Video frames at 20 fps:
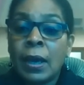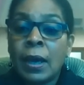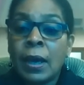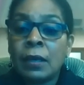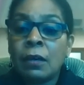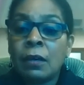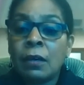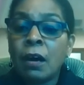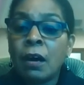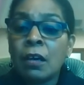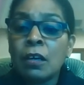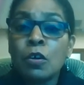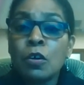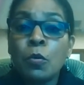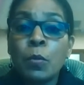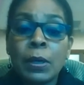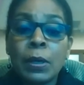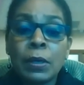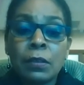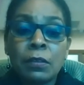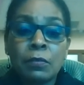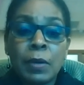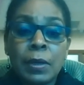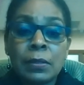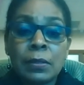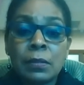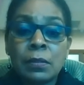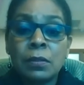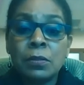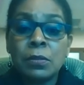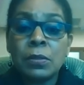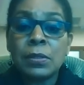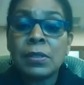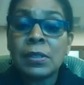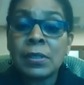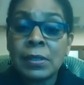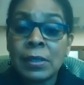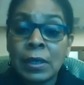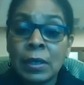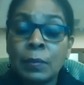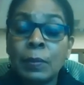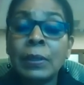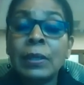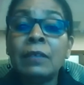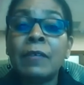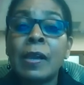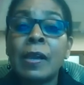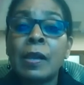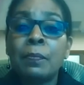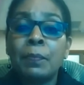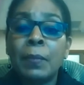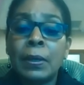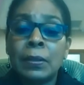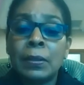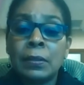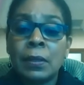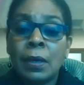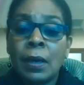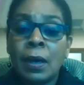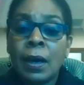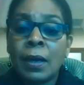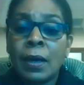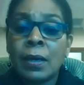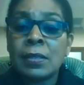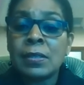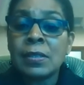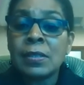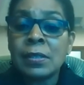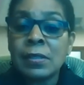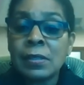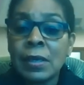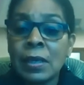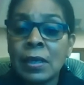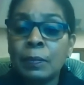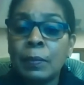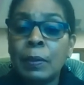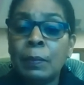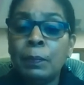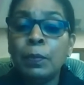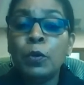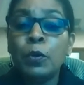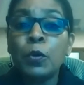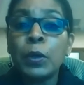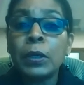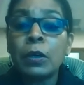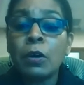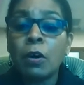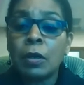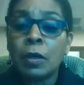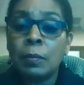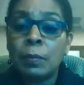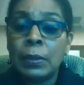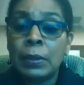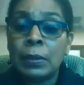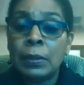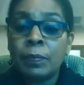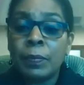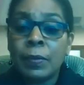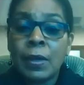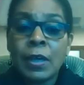an ongoing threat to sustainable development and a sustainable blue economy,